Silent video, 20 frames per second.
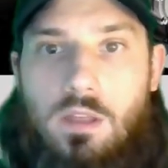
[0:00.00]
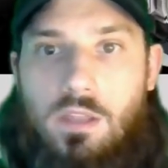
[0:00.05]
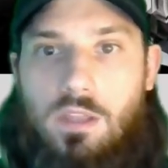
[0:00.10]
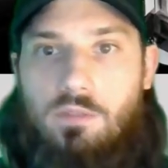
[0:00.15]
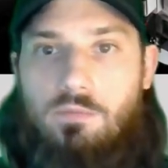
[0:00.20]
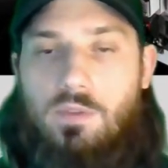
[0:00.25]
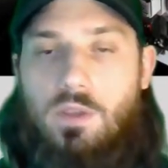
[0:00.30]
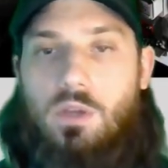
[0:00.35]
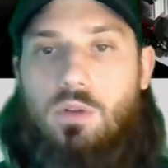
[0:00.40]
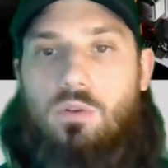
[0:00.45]
The
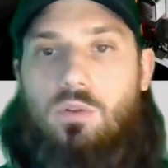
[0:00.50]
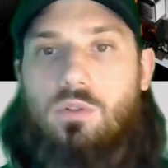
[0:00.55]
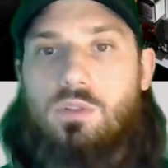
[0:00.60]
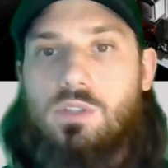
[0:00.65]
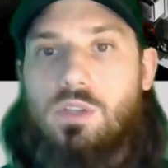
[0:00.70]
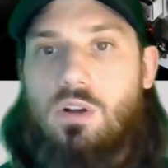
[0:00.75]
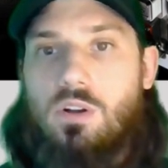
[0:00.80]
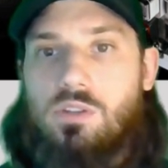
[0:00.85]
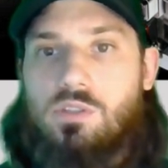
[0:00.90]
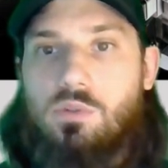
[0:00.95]
vehicles
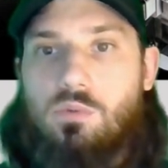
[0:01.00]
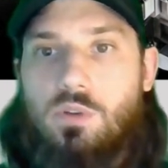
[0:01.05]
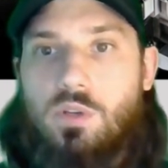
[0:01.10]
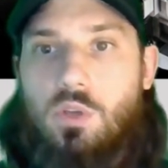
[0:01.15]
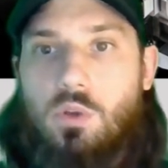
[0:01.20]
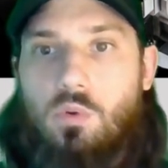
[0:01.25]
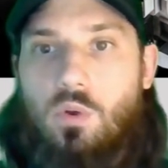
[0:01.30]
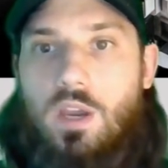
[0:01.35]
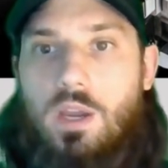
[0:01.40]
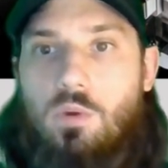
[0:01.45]
also
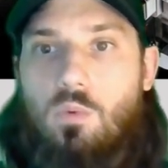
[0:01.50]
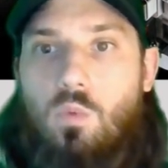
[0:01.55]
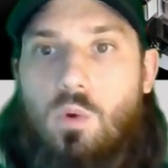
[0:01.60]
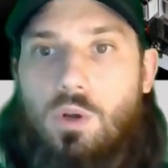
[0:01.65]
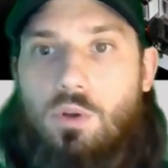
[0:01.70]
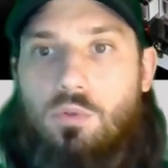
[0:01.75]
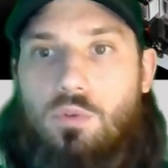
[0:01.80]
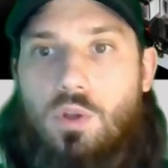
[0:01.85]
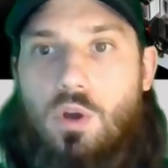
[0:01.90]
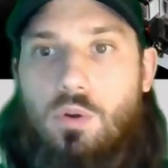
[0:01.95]
integrate what
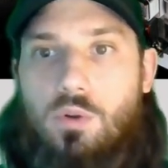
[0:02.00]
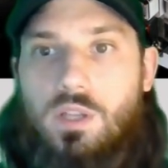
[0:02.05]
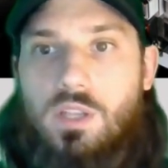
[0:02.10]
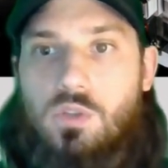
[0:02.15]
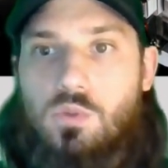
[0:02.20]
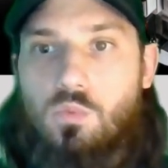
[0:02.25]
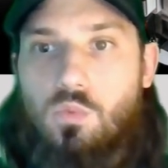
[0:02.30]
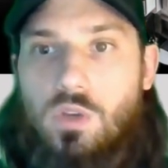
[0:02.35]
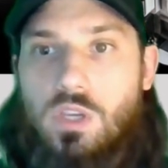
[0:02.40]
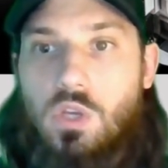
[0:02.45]
are known
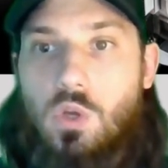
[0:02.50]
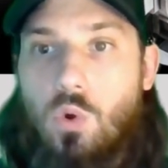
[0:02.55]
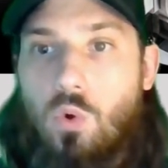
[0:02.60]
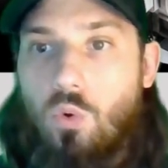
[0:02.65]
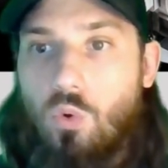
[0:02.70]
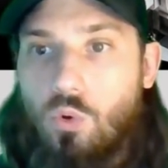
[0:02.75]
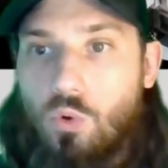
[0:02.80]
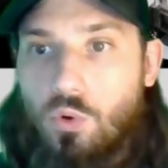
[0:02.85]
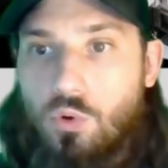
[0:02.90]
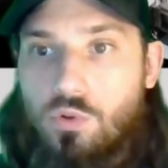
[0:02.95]
as REE
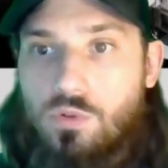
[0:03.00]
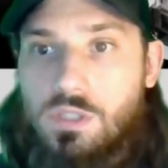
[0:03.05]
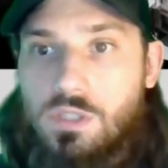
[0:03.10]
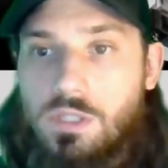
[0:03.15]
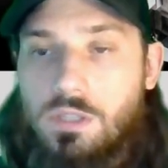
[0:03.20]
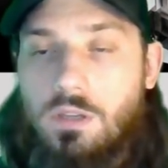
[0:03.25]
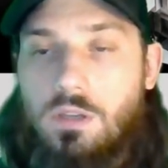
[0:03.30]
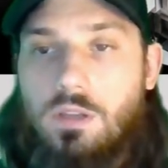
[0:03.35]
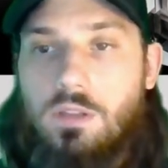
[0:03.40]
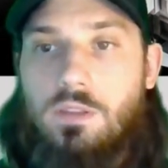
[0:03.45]
corners.